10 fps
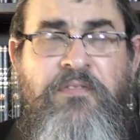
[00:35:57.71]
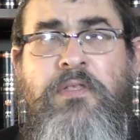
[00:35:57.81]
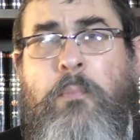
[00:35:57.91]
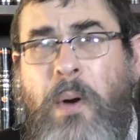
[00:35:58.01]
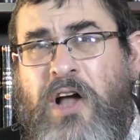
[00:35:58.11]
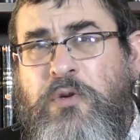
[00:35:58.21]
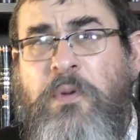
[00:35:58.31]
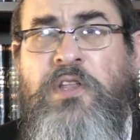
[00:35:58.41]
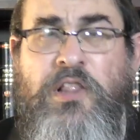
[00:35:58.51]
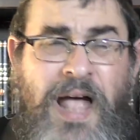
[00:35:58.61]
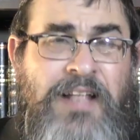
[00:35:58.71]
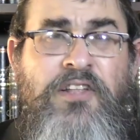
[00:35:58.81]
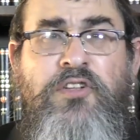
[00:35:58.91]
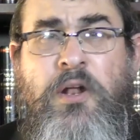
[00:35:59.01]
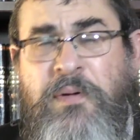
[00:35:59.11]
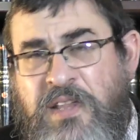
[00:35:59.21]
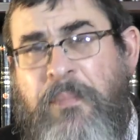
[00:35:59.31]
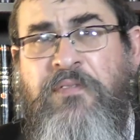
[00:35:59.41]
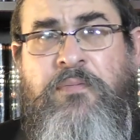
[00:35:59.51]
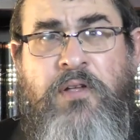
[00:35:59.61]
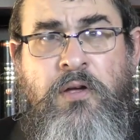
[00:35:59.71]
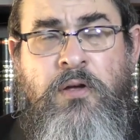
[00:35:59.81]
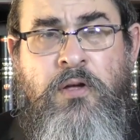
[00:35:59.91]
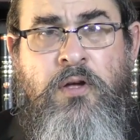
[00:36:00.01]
from the parchment, the light is going to be separate from the